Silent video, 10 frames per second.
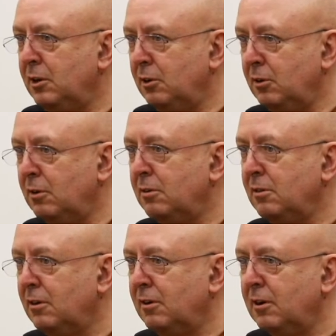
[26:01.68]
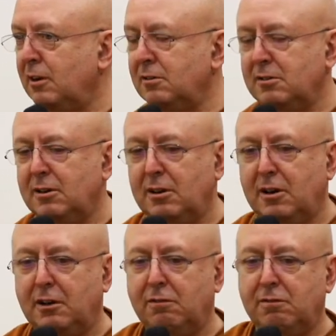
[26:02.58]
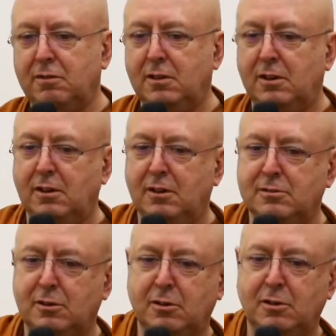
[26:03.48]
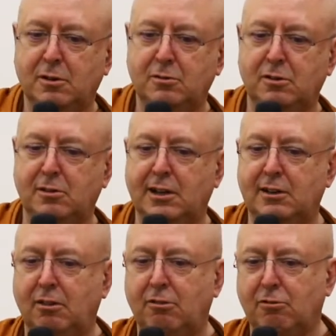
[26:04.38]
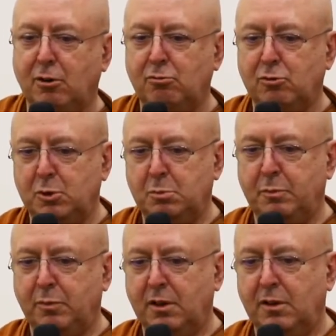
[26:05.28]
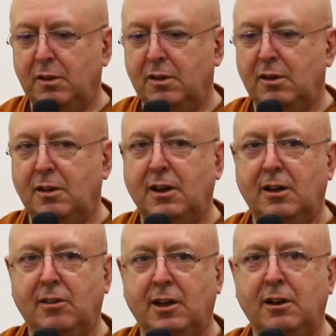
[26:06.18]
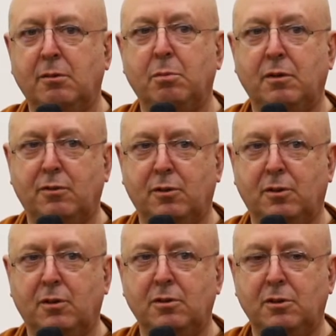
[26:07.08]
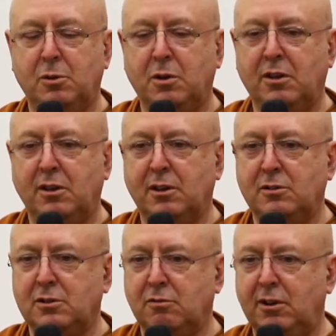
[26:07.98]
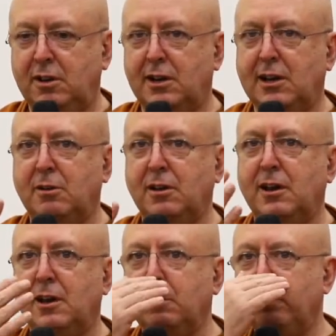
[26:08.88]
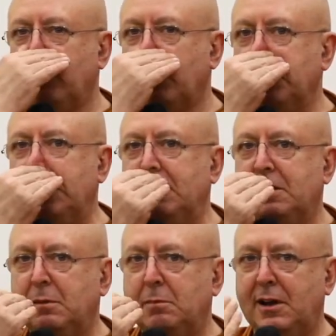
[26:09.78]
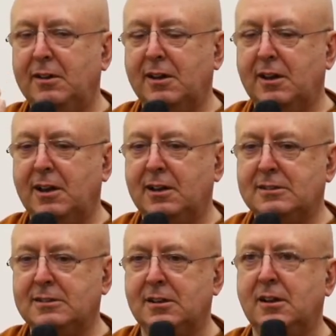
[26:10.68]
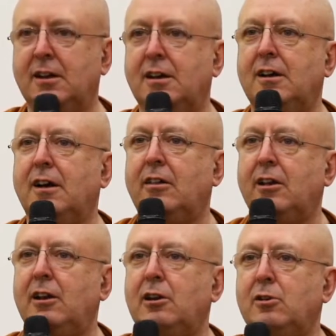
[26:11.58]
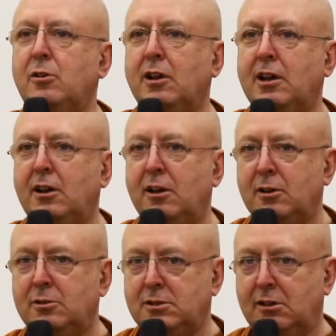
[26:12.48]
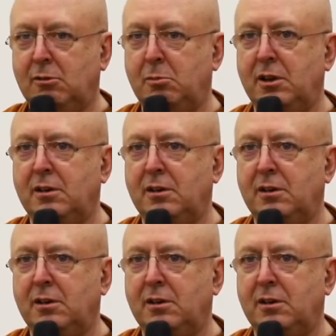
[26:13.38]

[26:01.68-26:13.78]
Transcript: in your life. So you go to that throne room, and then before you do anything else, you read it out again, make the connection, and then you do the letting go ceremony.